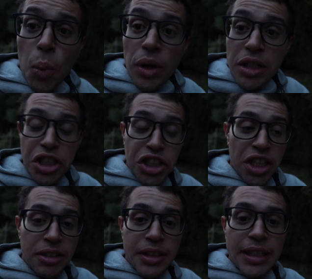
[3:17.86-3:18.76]
when you
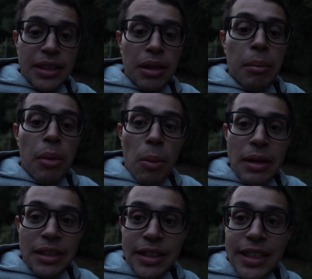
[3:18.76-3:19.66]
share these
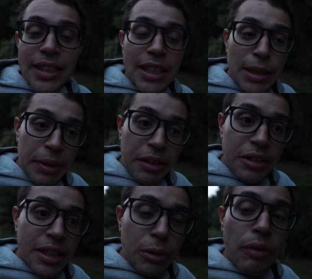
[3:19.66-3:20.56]
moments and these
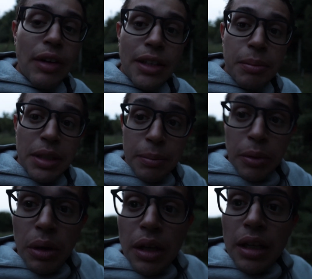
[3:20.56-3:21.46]
experiences with other
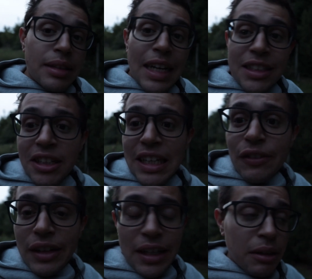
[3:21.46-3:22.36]
people that's today's
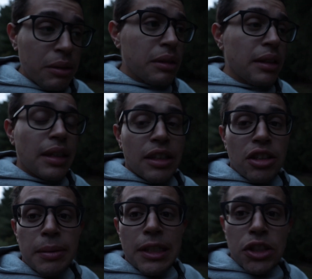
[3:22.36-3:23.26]
video. It's
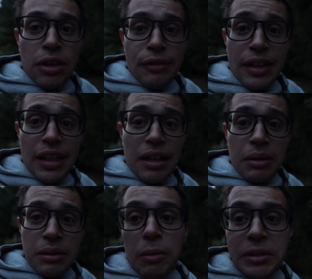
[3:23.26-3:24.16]
gonna be a short
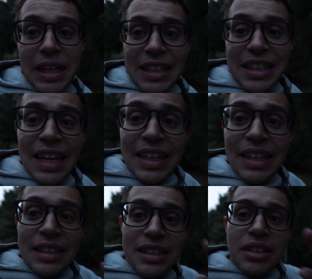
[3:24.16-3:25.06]
video. Hope you guys like it
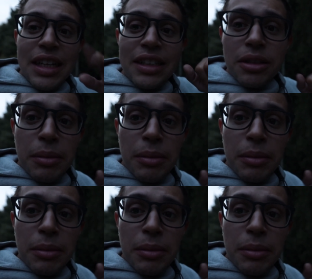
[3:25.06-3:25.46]
and I see you guys